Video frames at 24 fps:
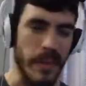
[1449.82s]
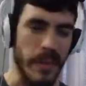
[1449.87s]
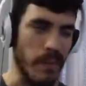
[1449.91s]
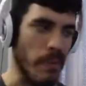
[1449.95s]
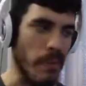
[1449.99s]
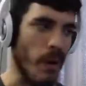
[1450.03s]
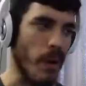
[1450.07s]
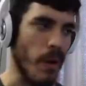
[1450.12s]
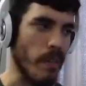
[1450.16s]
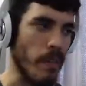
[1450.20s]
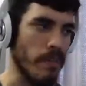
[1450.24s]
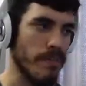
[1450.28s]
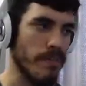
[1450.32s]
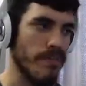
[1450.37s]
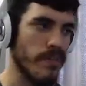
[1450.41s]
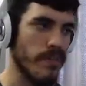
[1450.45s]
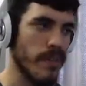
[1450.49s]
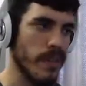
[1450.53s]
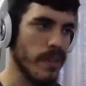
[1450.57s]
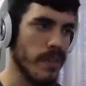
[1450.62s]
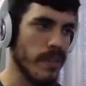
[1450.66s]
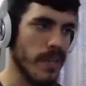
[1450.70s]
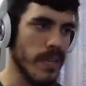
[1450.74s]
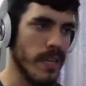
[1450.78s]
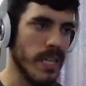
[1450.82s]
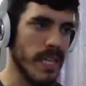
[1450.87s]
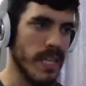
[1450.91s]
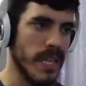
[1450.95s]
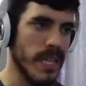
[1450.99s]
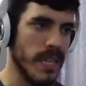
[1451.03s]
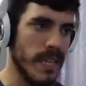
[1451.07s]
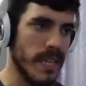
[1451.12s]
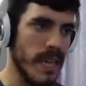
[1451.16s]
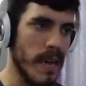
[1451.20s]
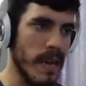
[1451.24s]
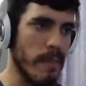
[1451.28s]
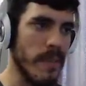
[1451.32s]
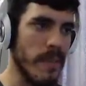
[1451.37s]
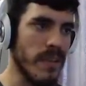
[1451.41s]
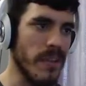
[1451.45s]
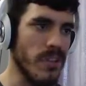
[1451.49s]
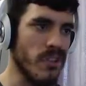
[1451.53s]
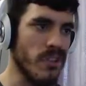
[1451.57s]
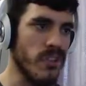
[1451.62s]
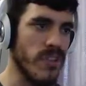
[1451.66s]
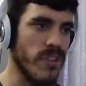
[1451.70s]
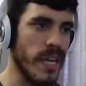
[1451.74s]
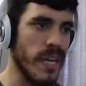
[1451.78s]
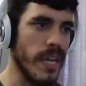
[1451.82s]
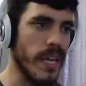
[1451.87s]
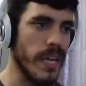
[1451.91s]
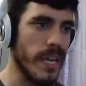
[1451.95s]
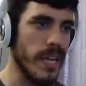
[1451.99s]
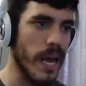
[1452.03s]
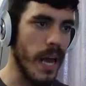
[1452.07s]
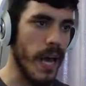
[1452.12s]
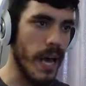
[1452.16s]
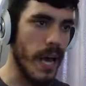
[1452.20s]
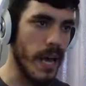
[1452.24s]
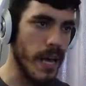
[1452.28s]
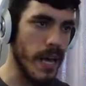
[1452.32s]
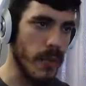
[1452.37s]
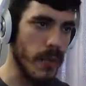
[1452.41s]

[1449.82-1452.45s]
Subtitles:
them all. That being said, I